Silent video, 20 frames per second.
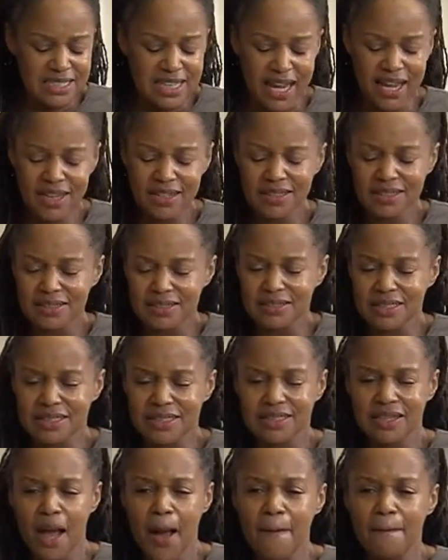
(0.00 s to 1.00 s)

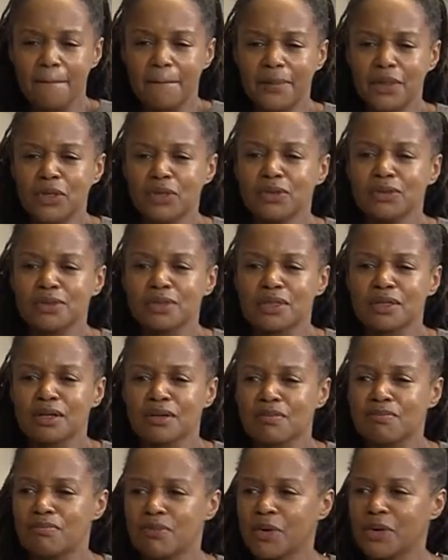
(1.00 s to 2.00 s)
dangerous,
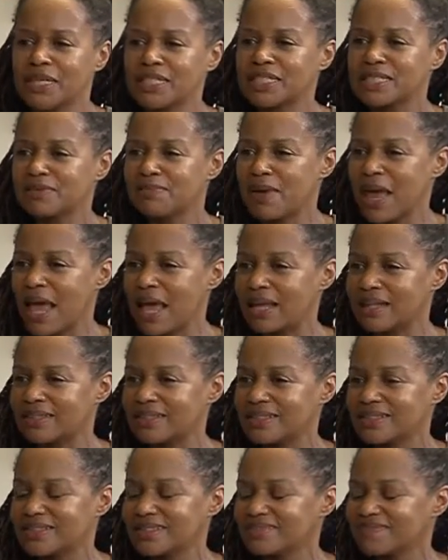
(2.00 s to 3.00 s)
musical, moist
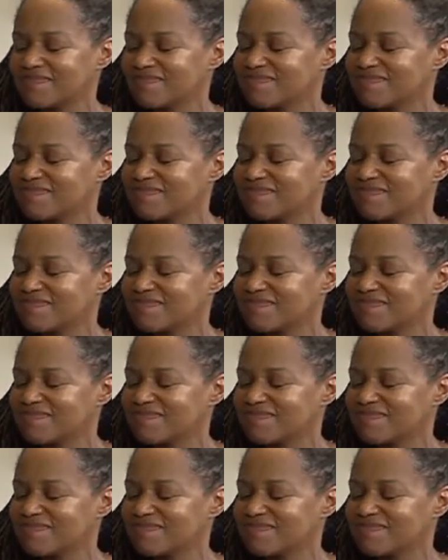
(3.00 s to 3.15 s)
bends.